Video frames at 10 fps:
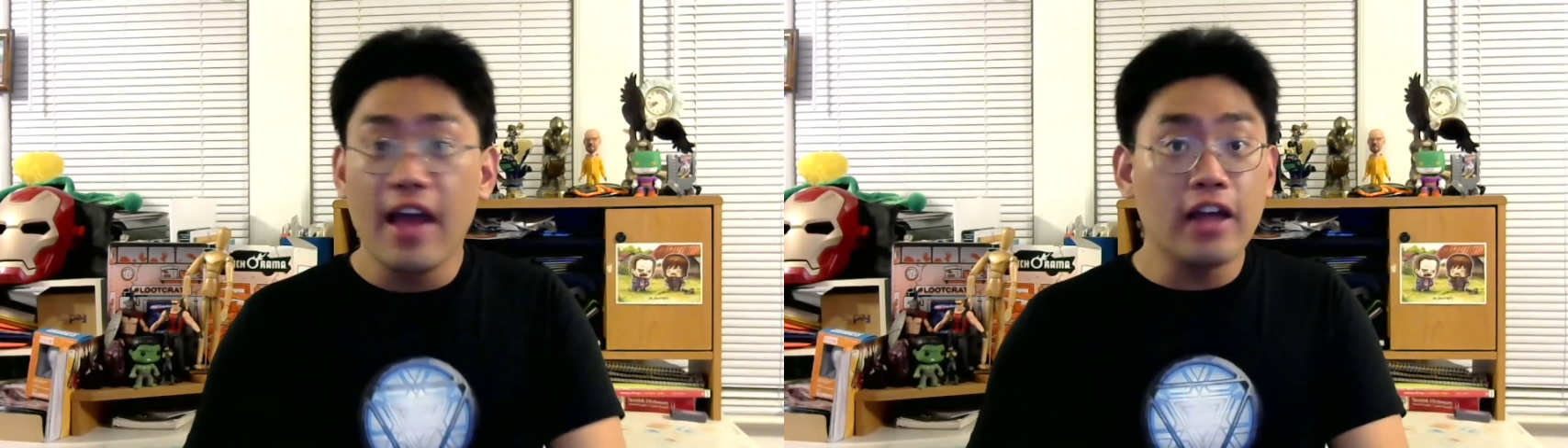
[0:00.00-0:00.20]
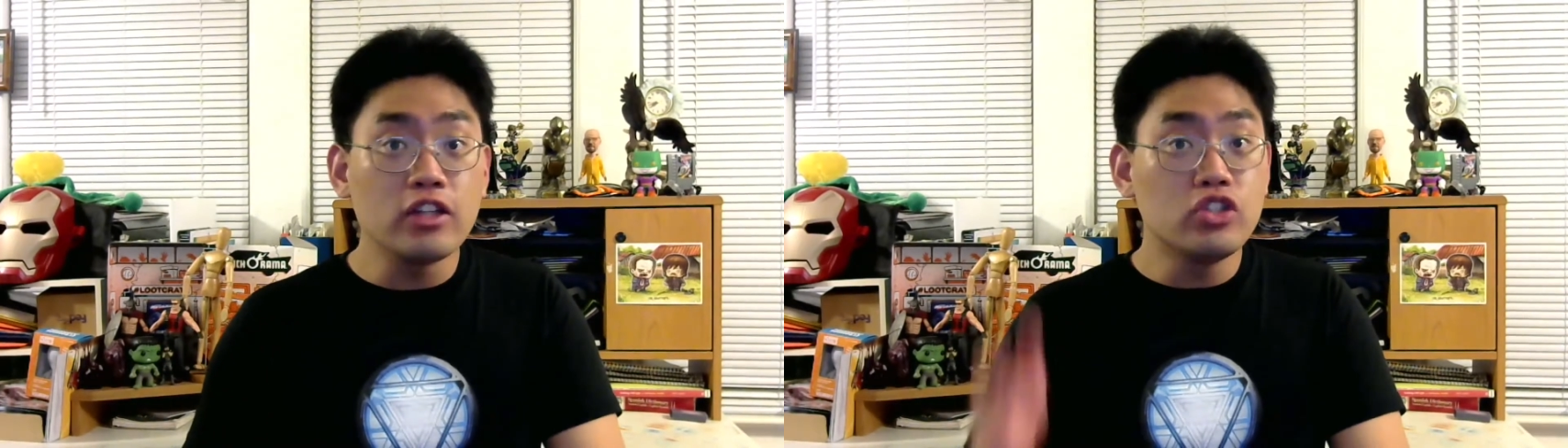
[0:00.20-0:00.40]

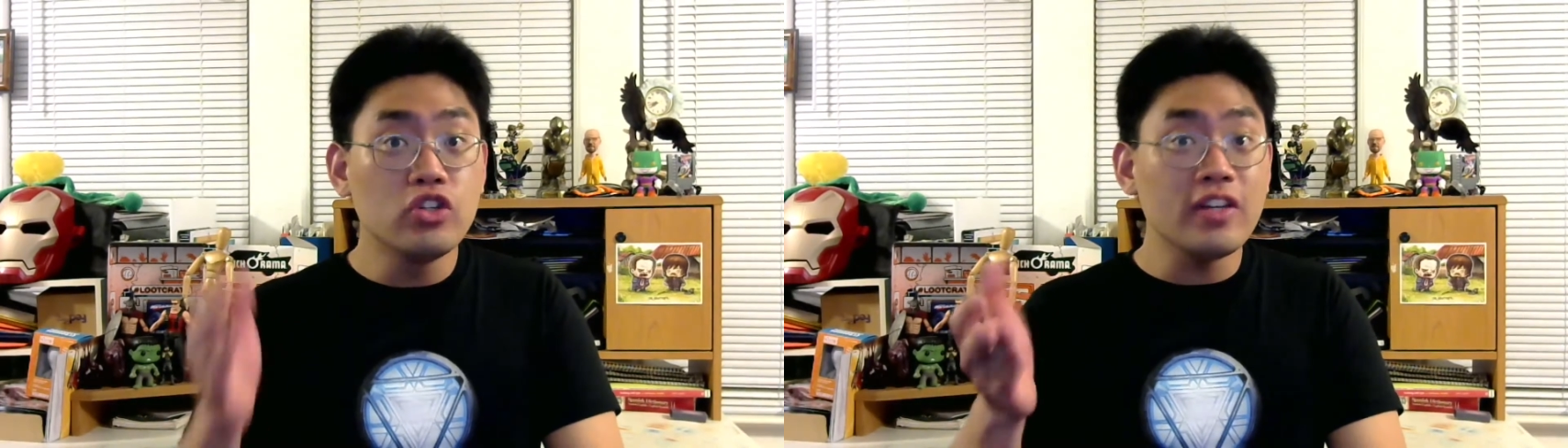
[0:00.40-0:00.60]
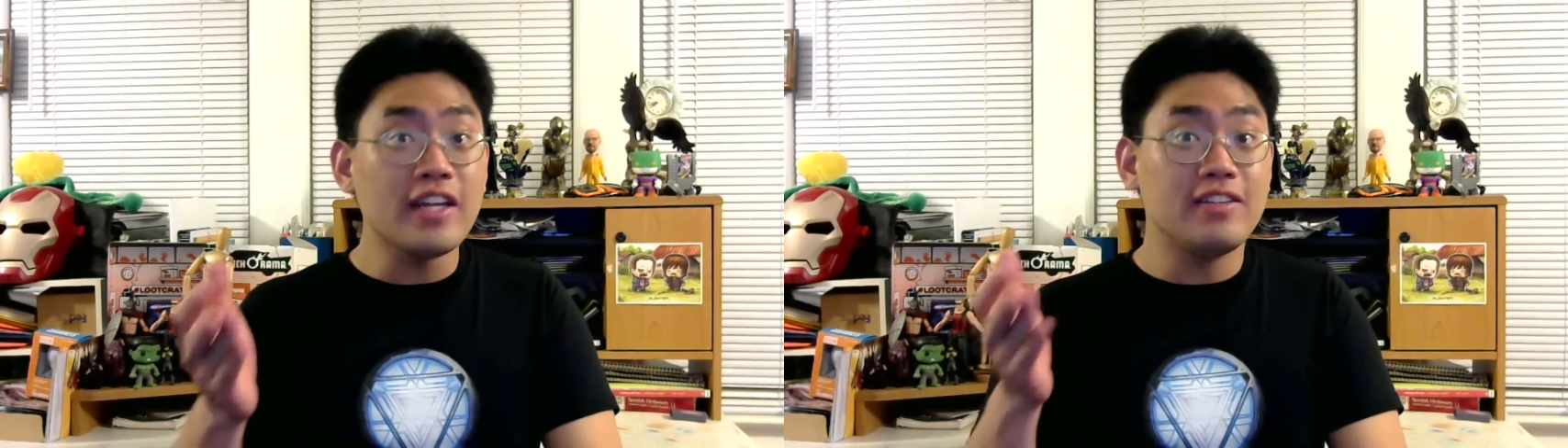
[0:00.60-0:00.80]
And
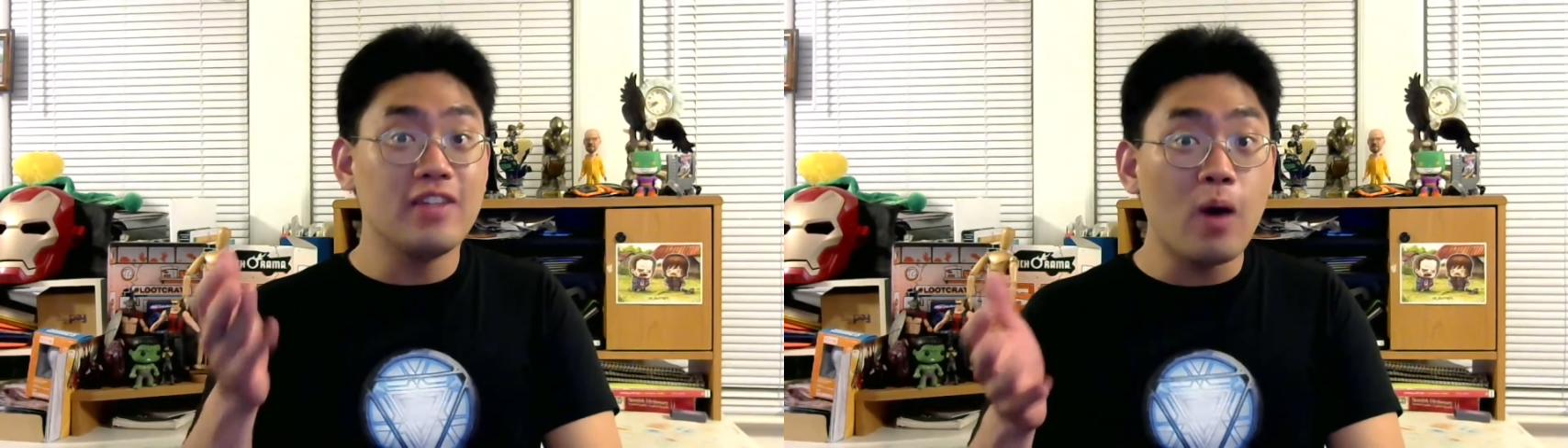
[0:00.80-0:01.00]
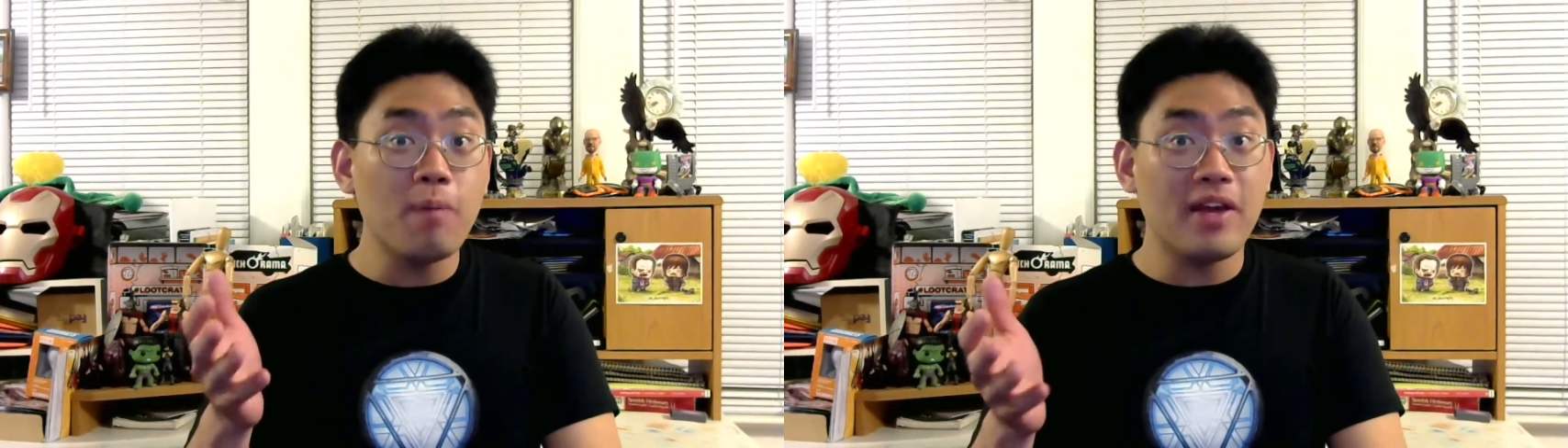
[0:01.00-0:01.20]
Julie
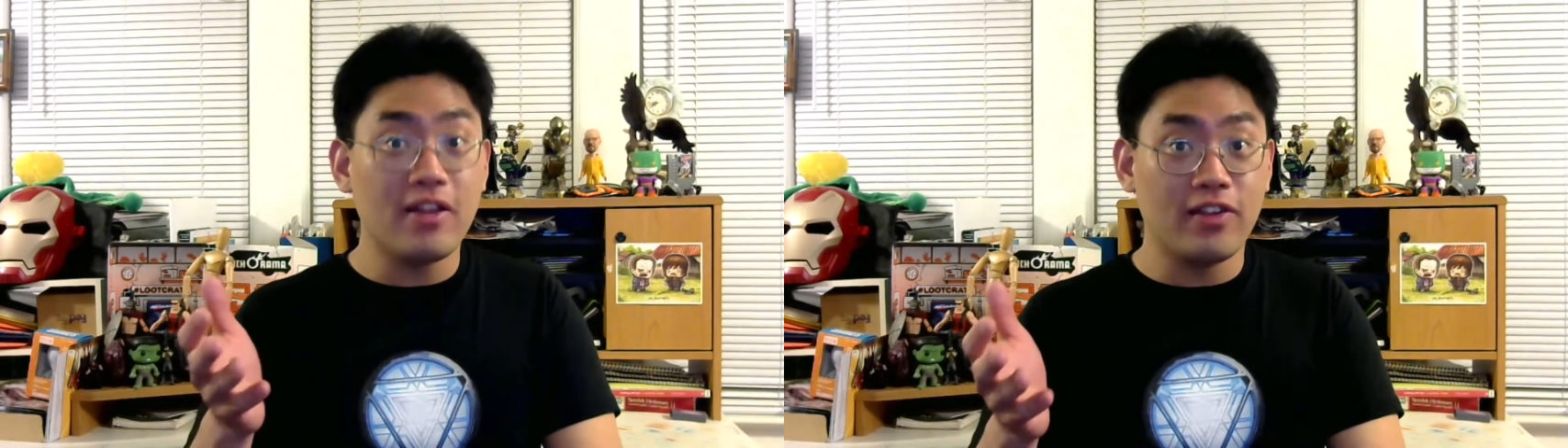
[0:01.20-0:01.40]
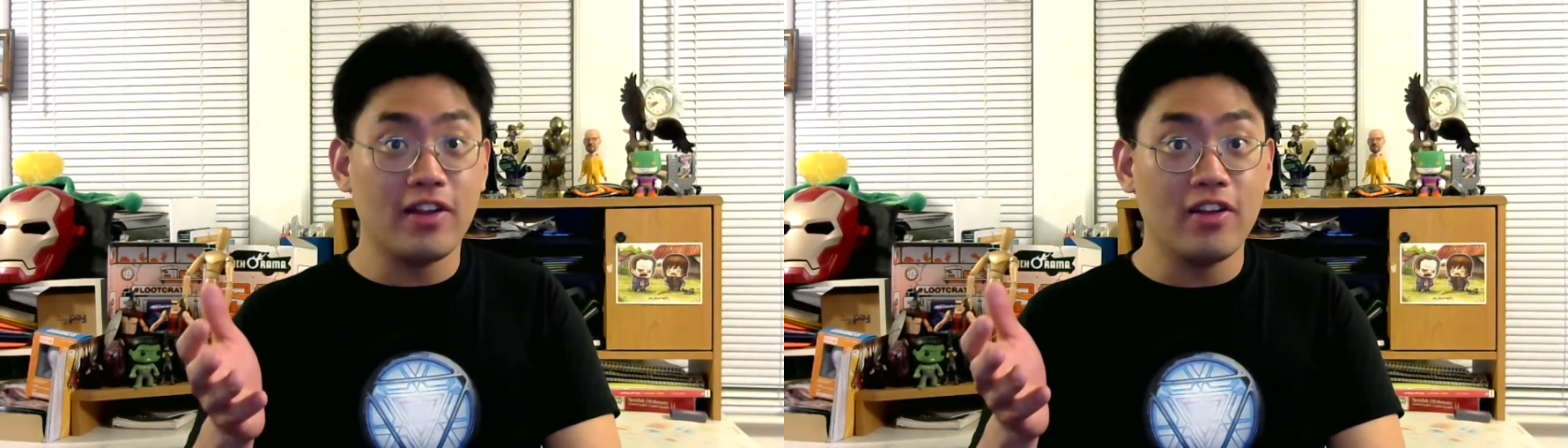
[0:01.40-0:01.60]
Delpy
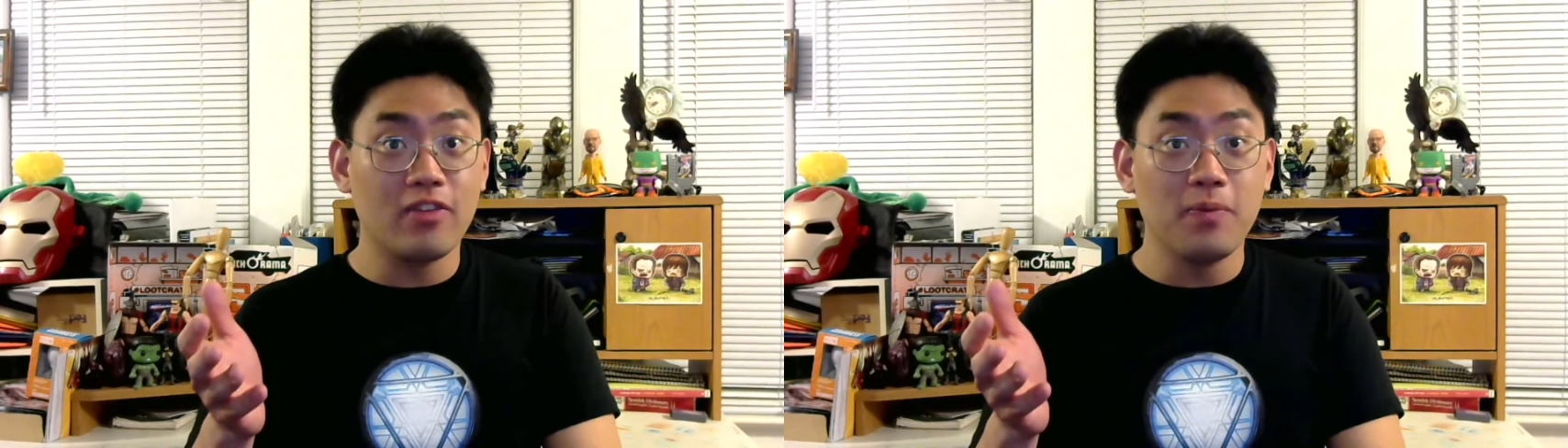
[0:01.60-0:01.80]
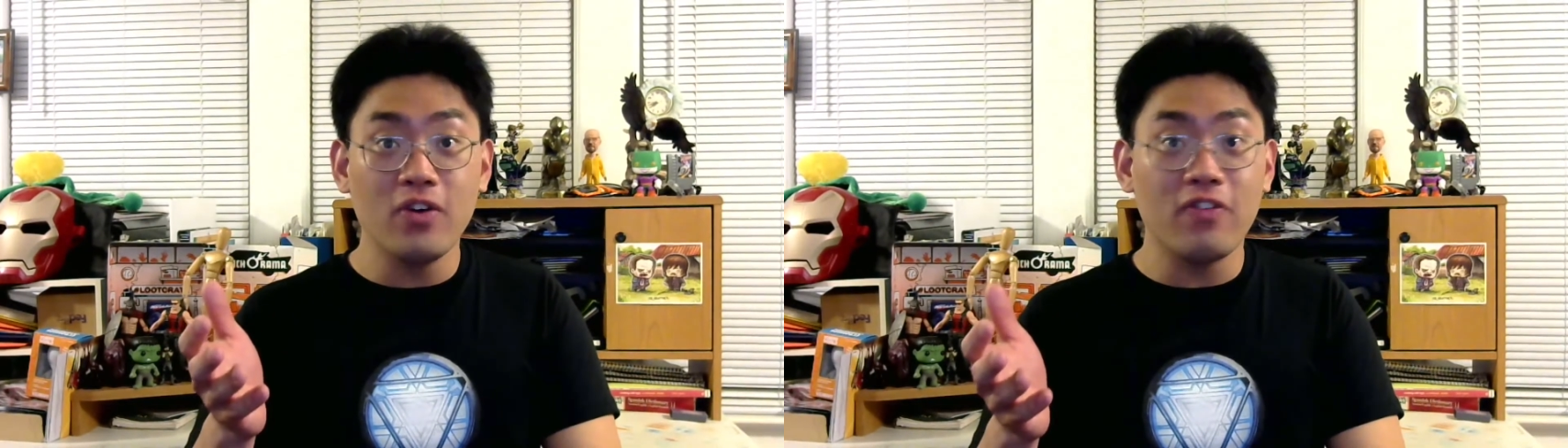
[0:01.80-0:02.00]
is in this
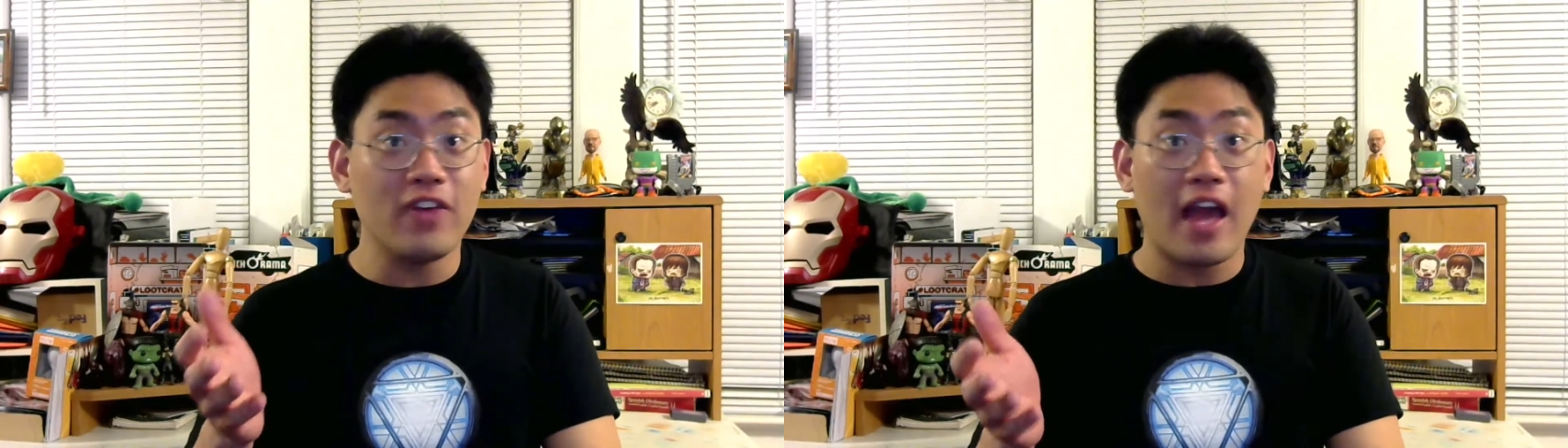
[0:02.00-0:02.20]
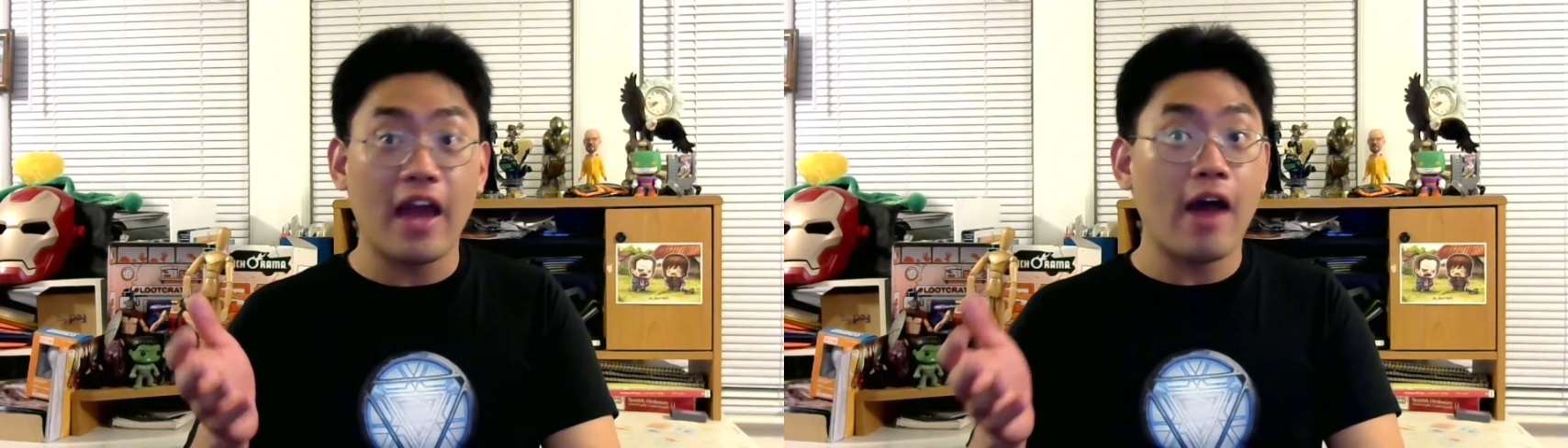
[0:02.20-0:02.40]

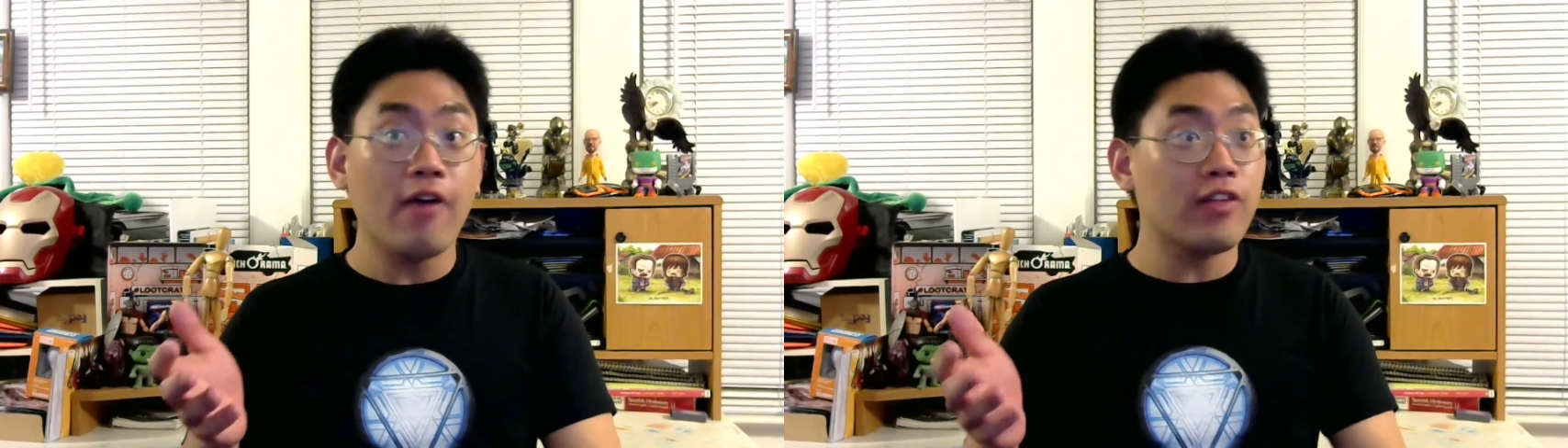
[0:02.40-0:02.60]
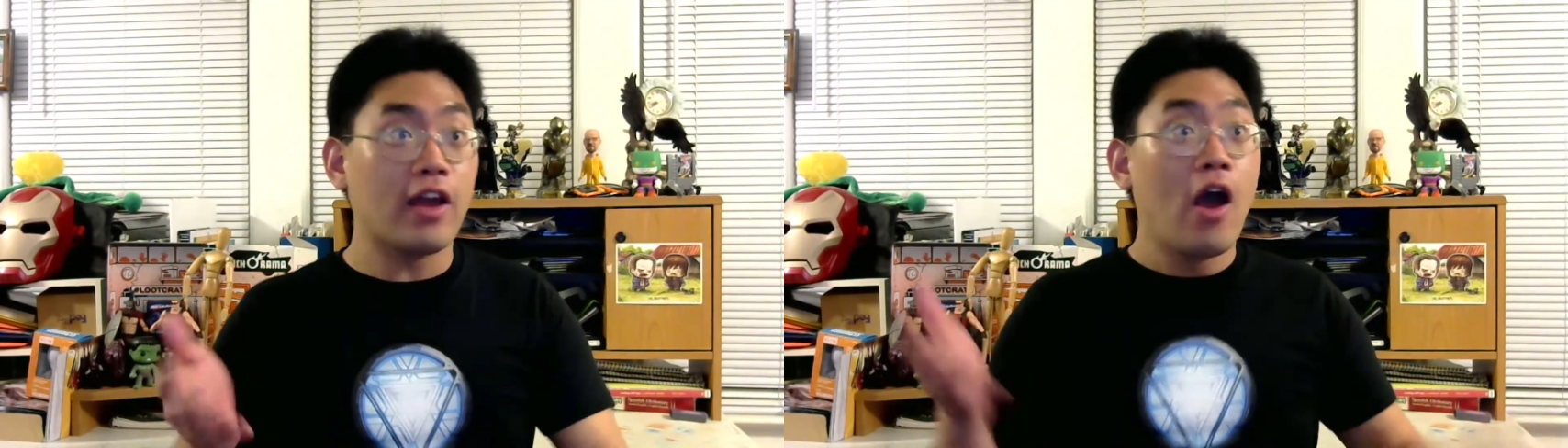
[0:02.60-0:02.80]
movie, and I was like,